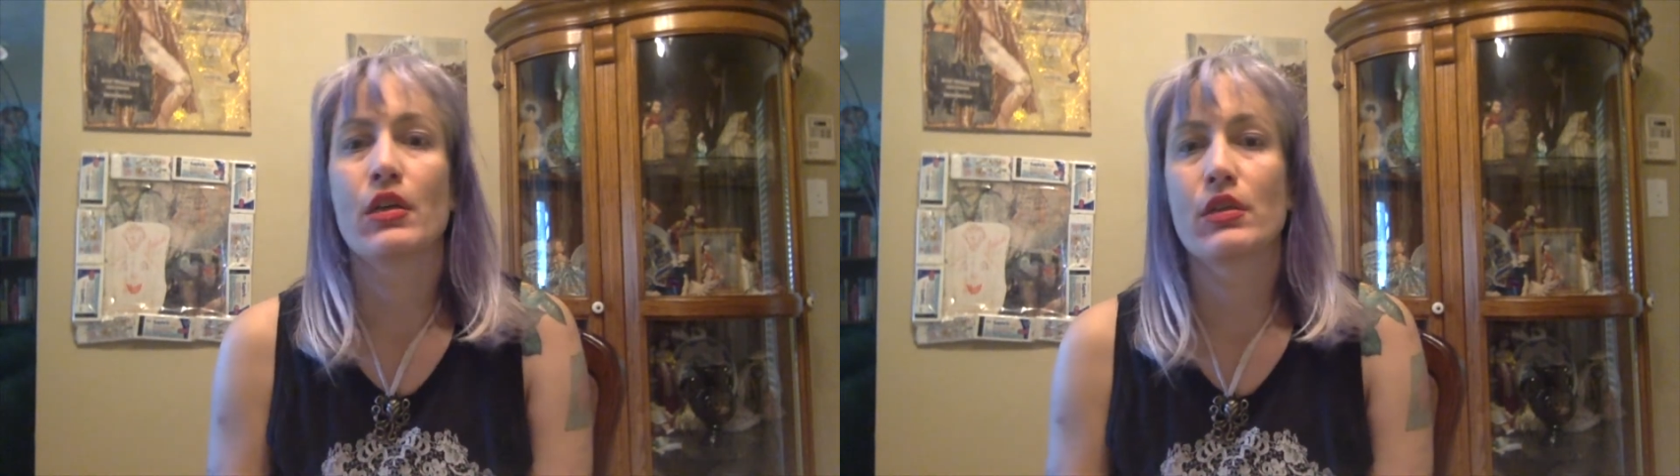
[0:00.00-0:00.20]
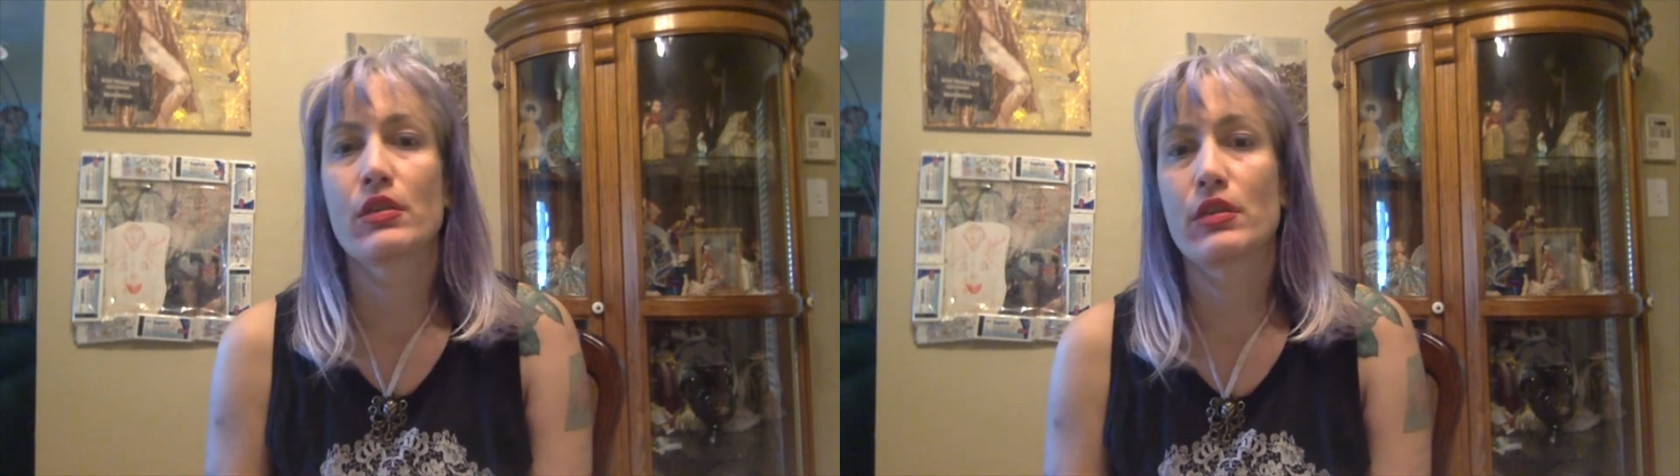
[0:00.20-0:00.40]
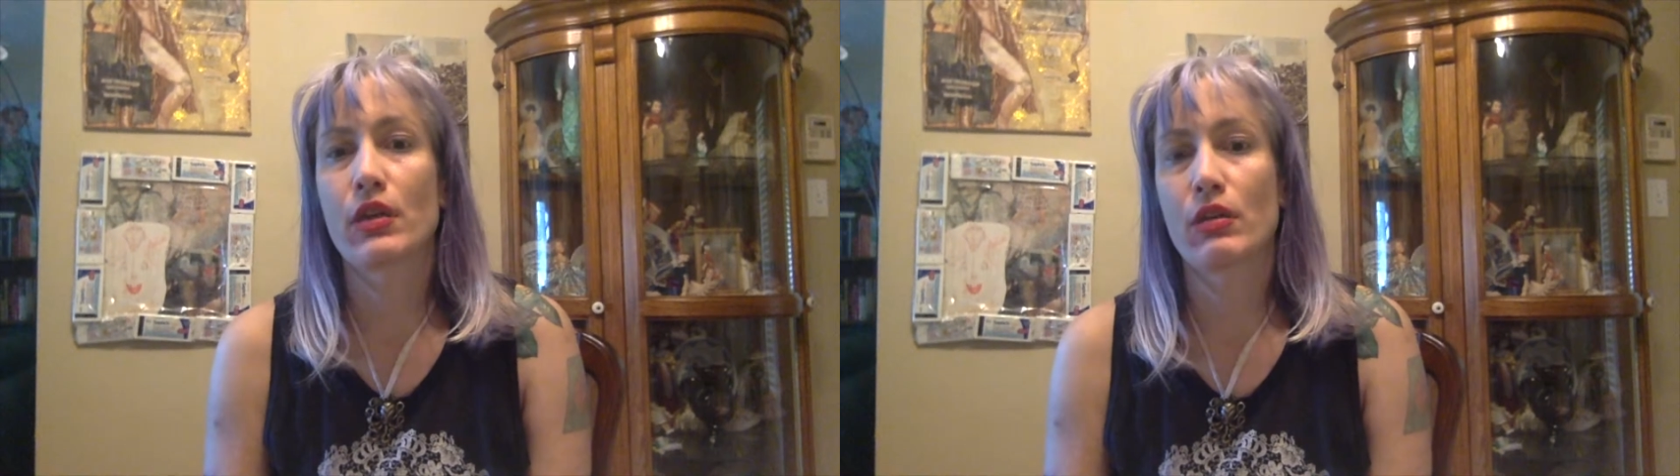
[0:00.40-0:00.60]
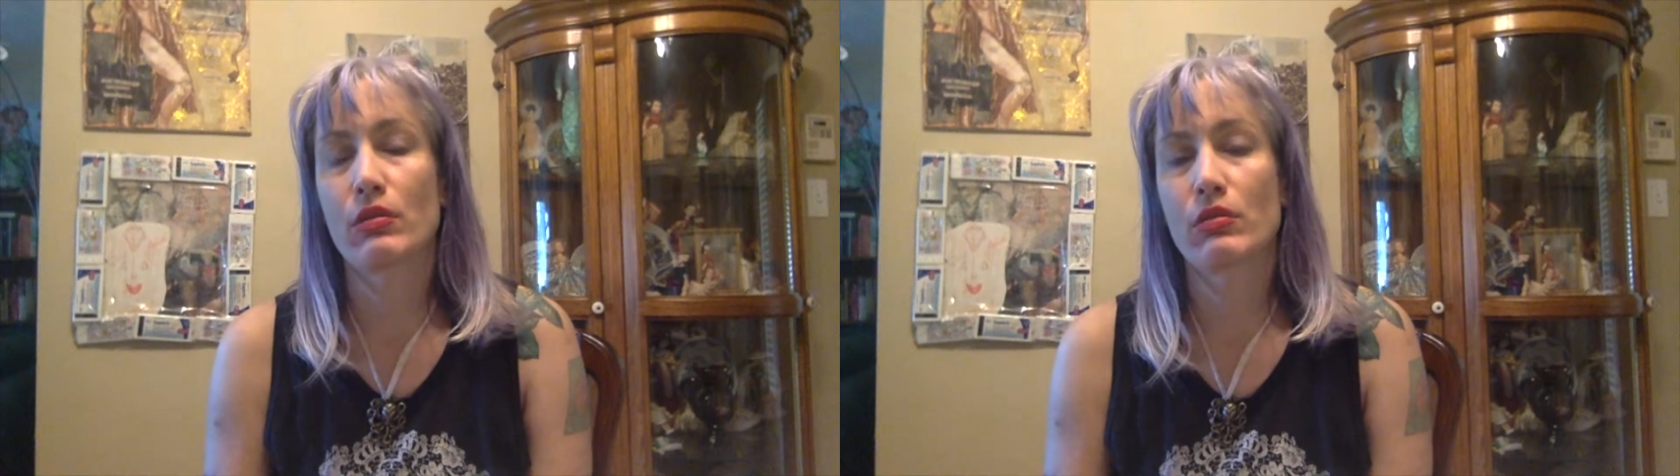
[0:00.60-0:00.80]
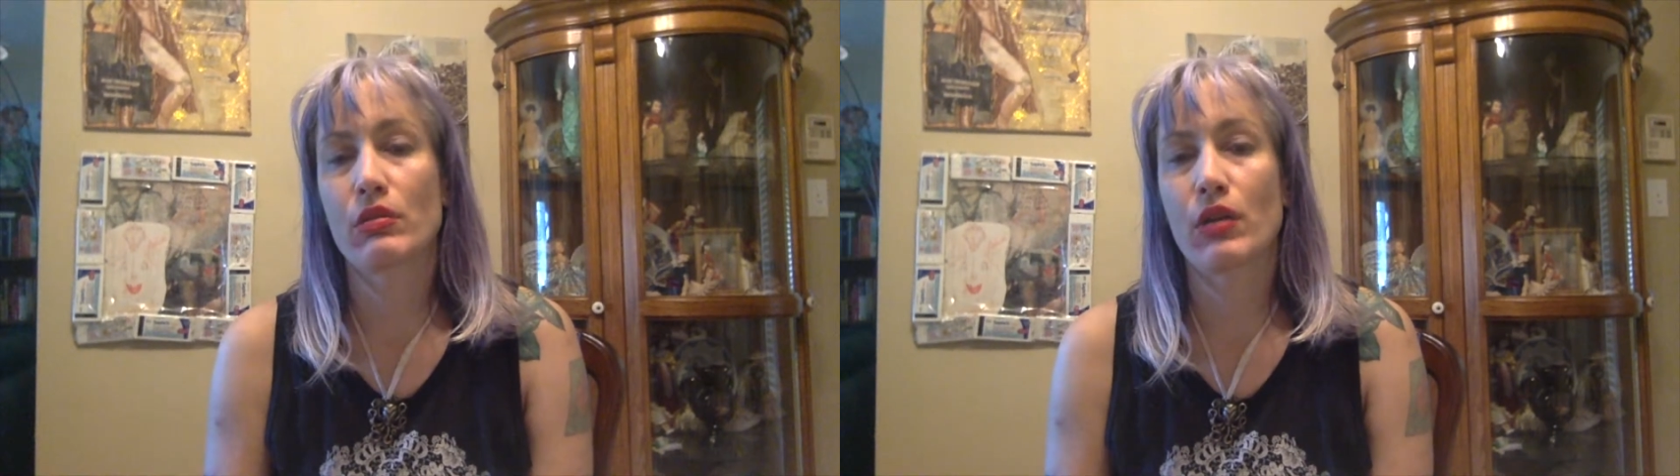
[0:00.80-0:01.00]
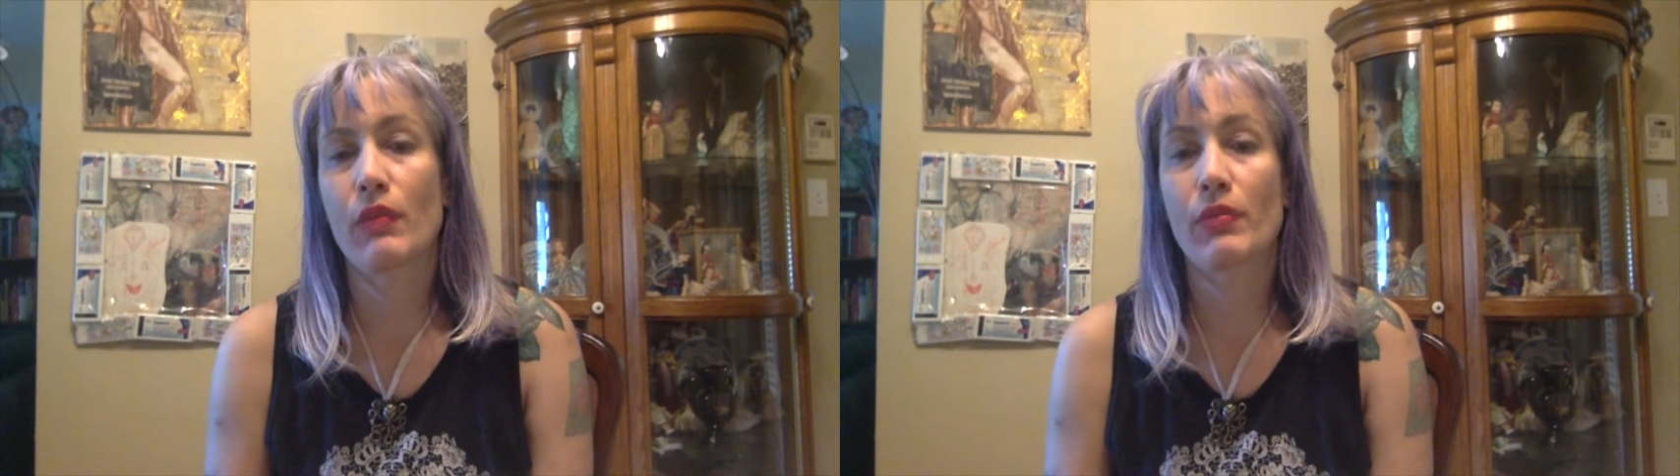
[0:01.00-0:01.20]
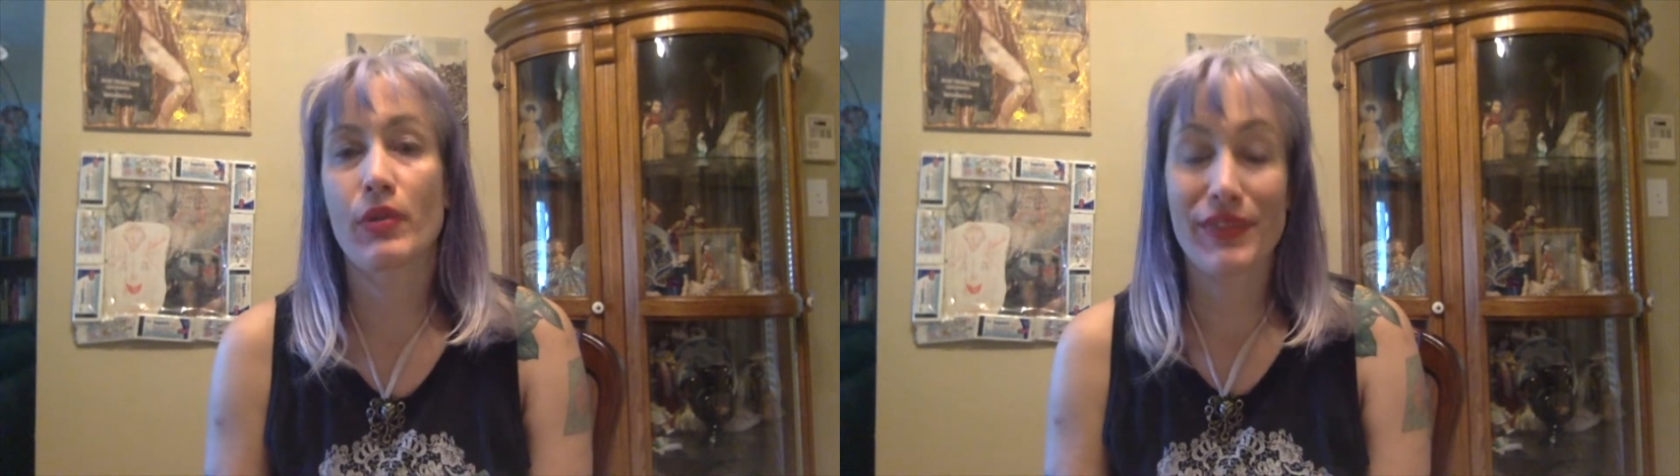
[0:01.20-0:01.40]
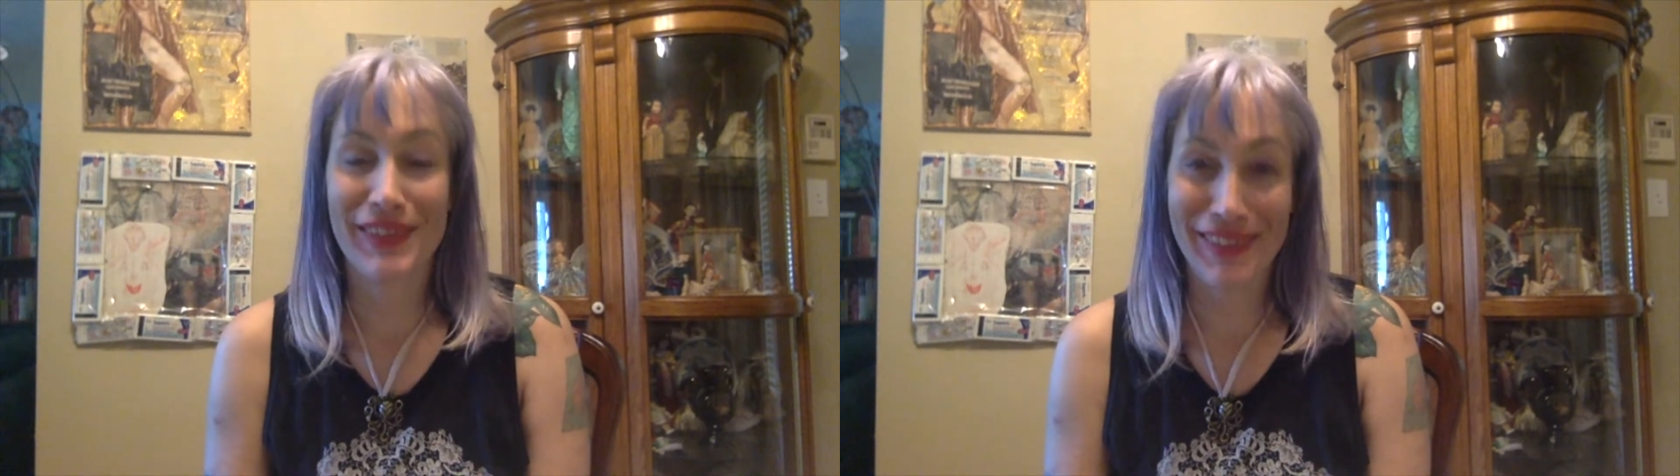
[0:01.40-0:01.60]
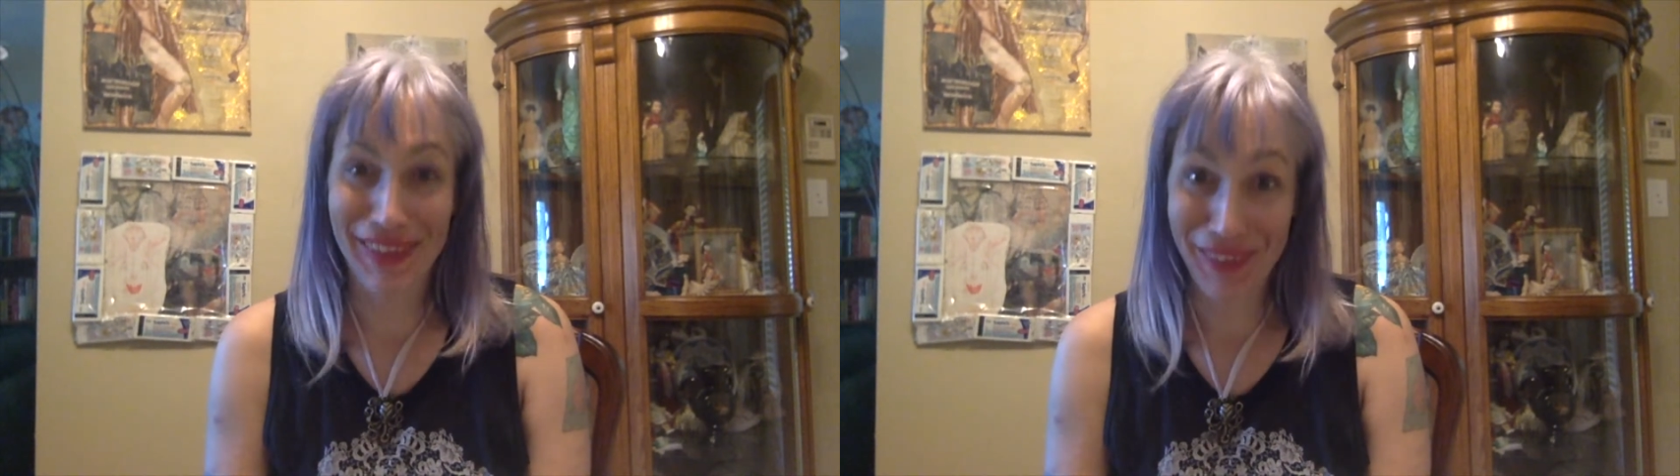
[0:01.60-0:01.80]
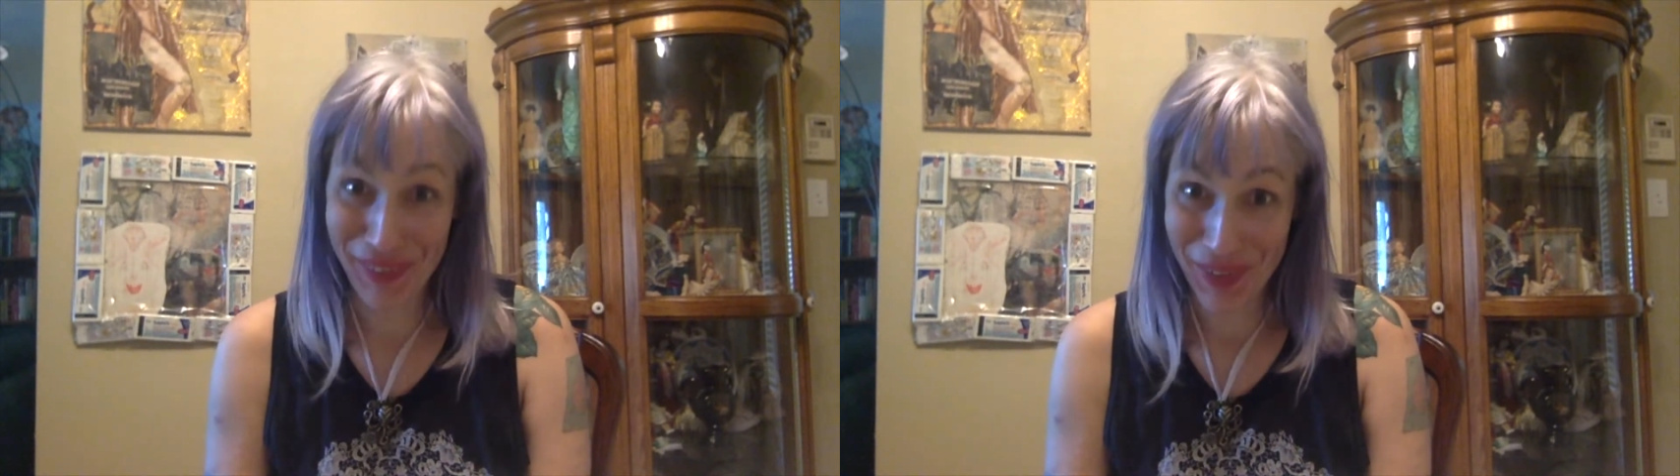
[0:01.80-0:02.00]
So, I'm going to
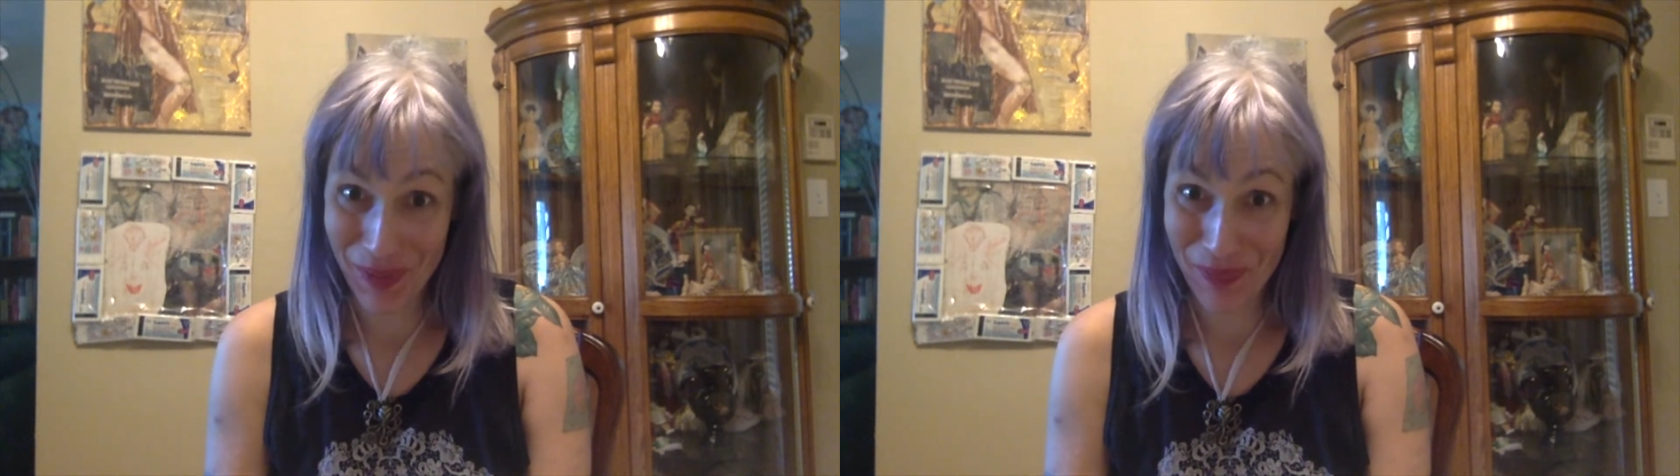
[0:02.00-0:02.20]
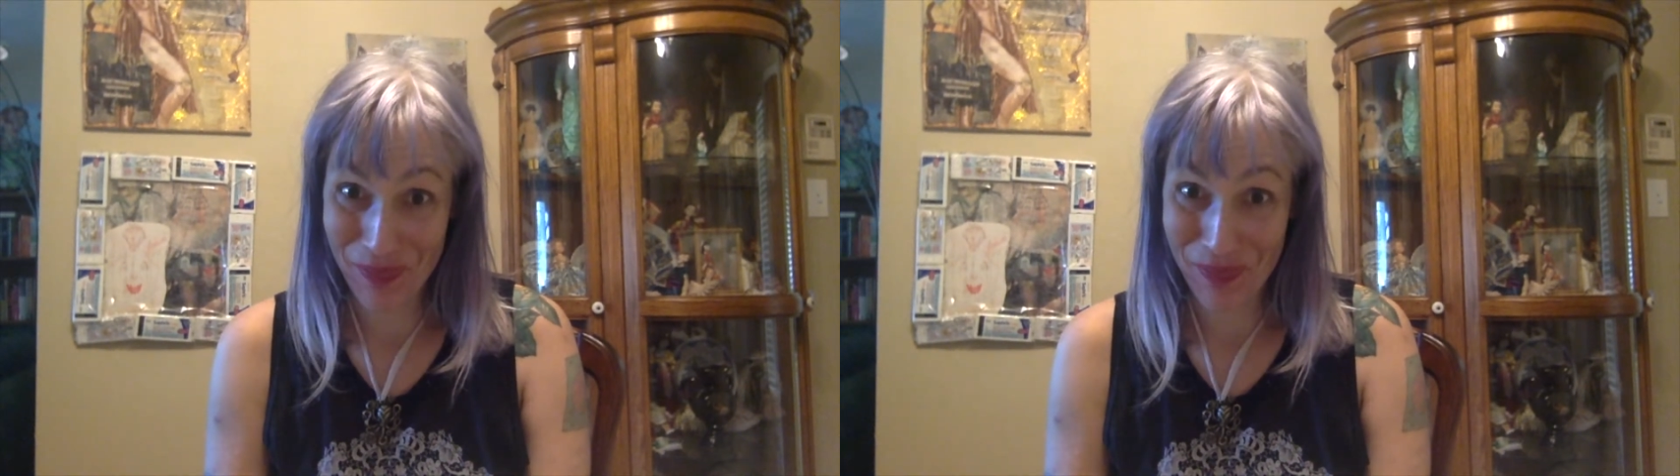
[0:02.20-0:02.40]
unload them